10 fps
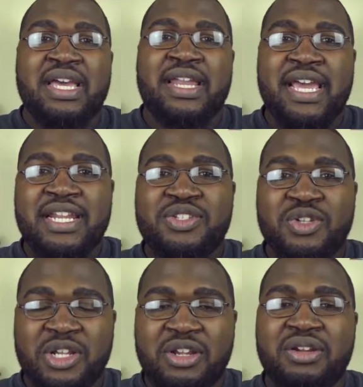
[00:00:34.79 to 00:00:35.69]
And that
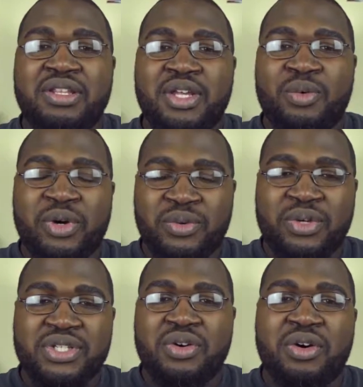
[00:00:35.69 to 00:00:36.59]
is literally
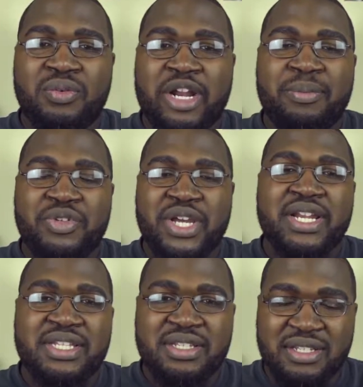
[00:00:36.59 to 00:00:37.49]
what I'm
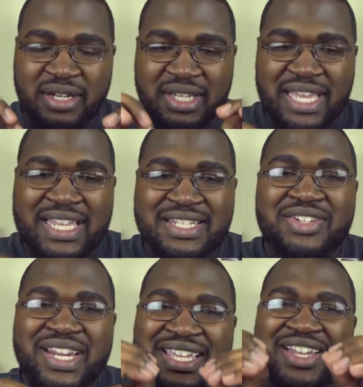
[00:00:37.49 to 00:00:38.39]
trying
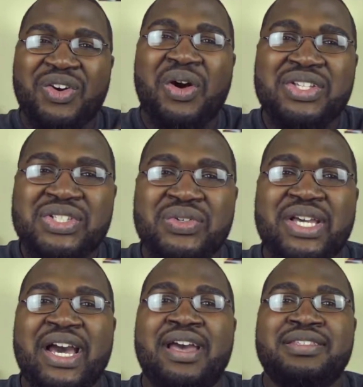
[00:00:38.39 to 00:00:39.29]
to get across to you
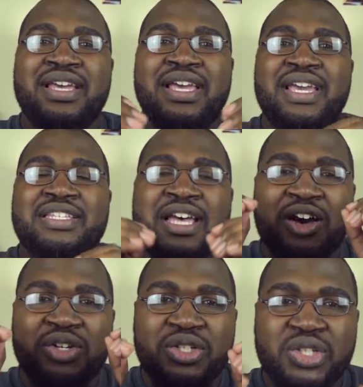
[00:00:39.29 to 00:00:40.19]
guys is
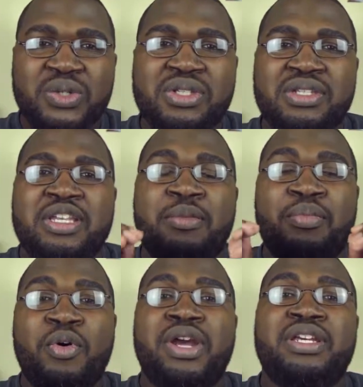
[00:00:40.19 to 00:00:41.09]
how useless
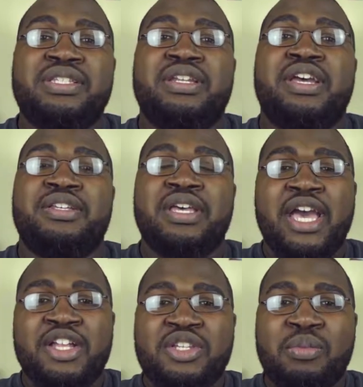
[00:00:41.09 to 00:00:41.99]
and pointless it is
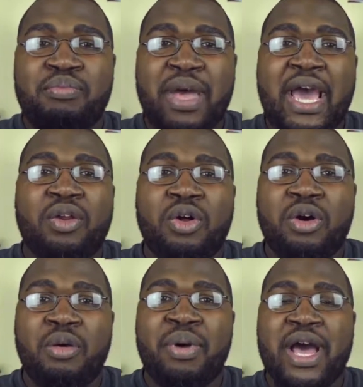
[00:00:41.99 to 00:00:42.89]
to
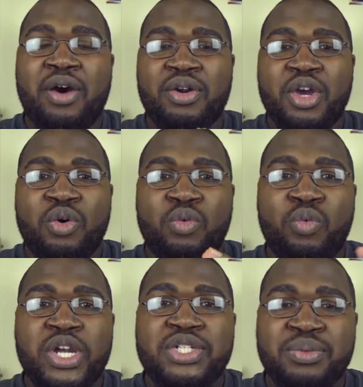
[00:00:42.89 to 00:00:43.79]
battle about
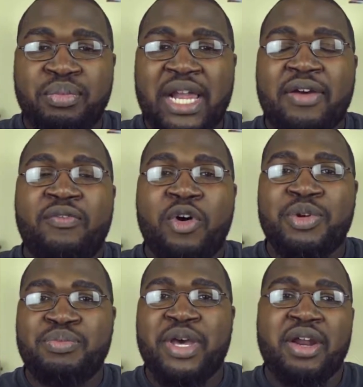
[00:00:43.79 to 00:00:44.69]
which
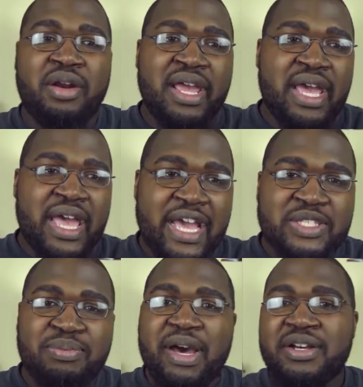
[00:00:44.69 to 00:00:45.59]
platform is better,
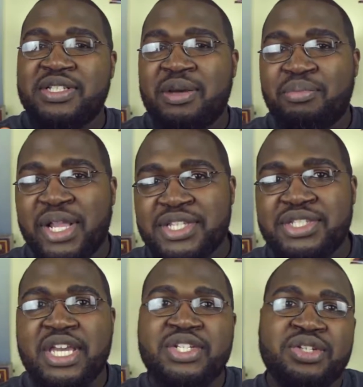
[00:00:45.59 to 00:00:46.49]
Xbox,
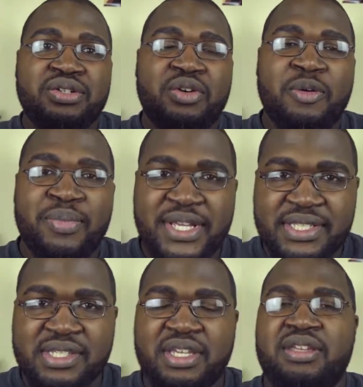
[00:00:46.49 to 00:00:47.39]
PlayStation, or
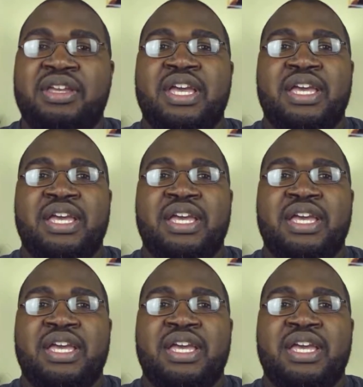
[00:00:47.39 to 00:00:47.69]
PC.